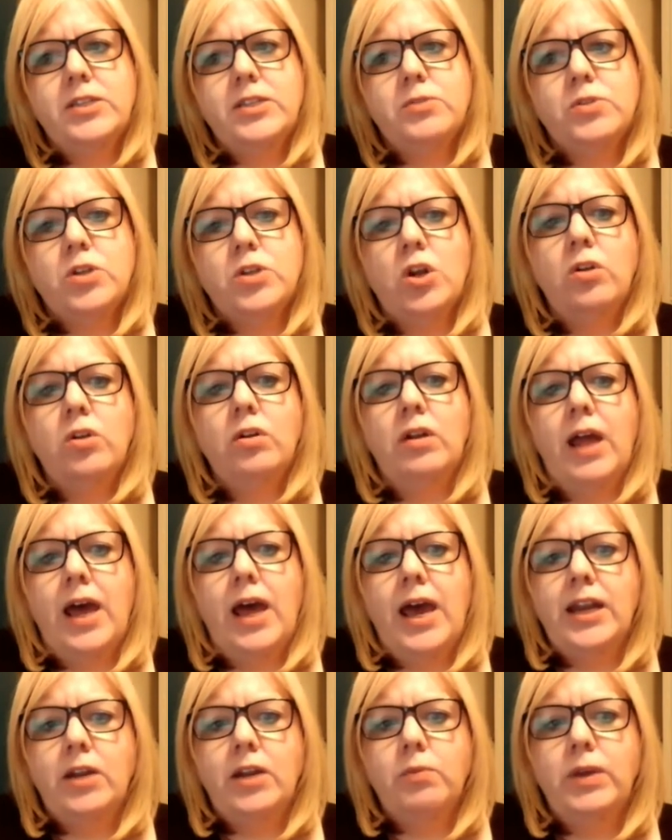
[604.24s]
was an
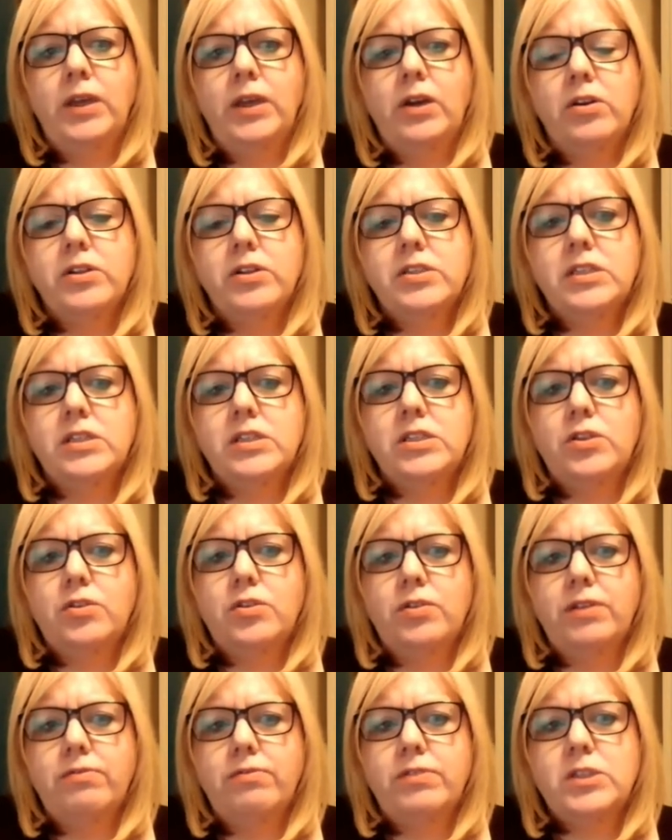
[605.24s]
online, and we got
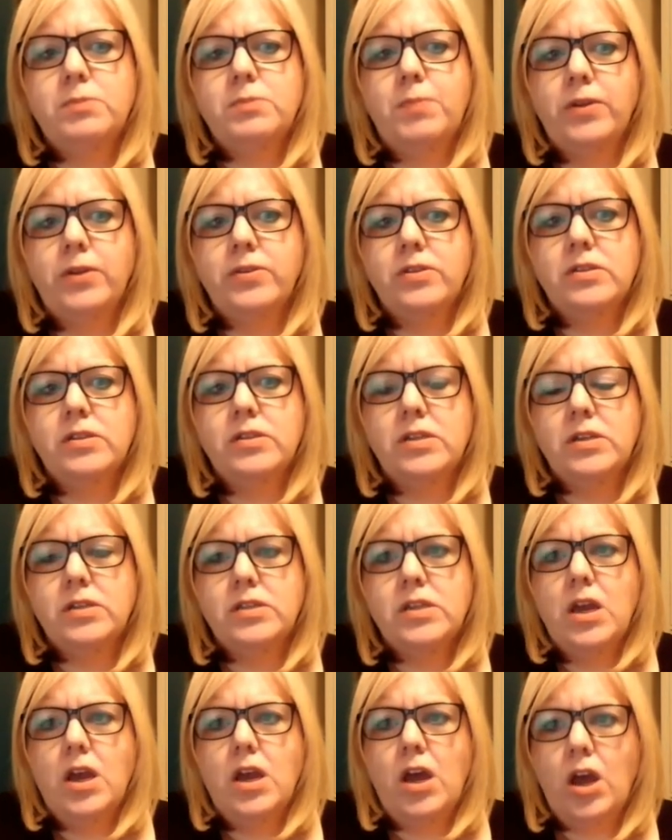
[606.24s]
63 responses
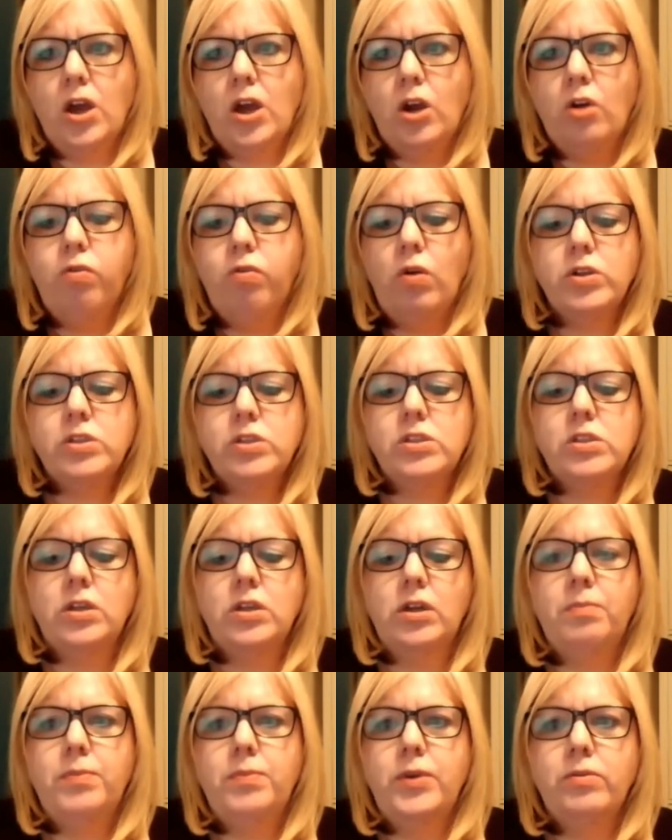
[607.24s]
across the
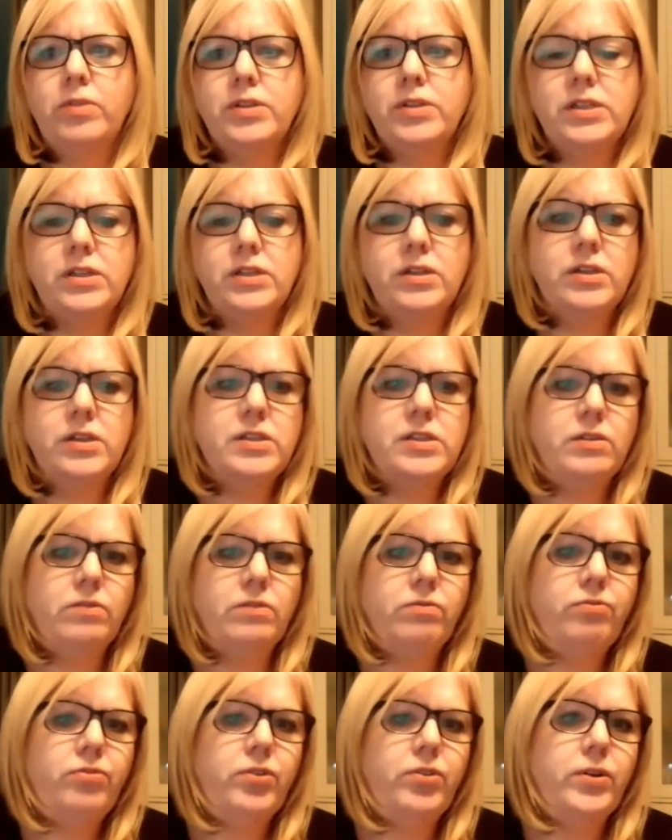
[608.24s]
community nursing
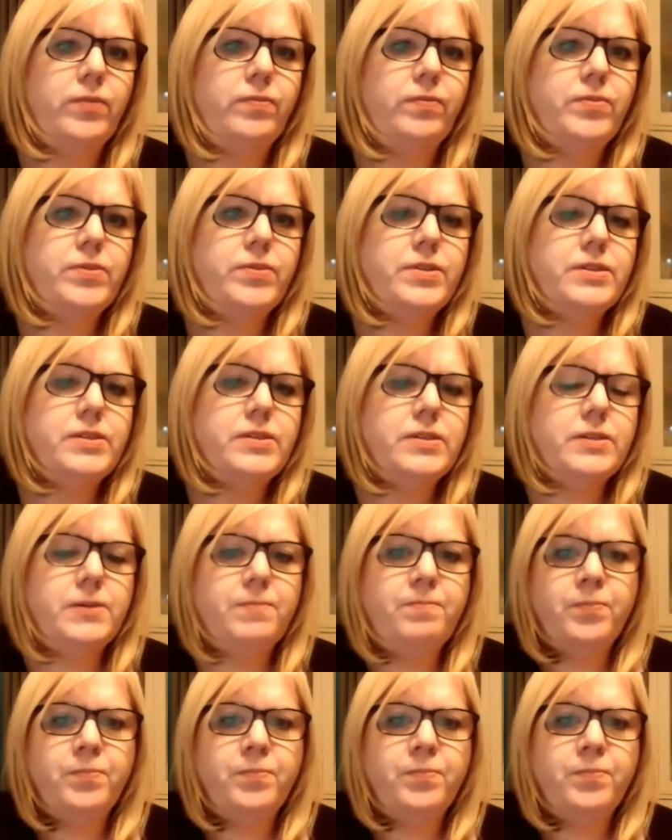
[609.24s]
fronts.